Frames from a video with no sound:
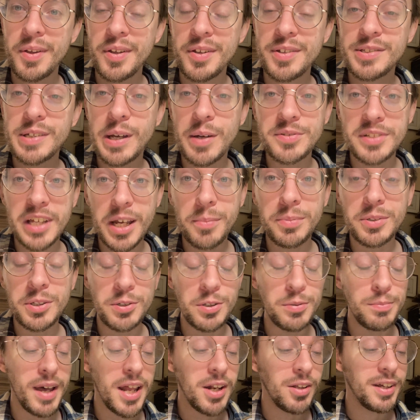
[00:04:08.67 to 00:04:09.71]
So I was able to do
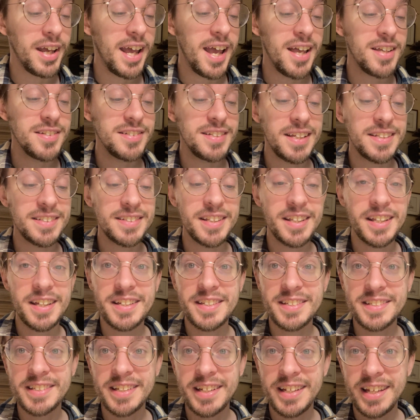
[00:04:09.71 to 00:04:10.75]
metal castings of
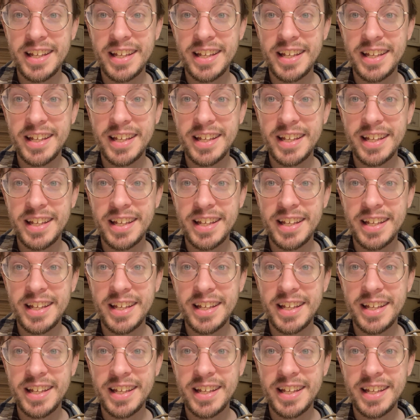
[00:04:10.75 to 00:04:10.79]
these.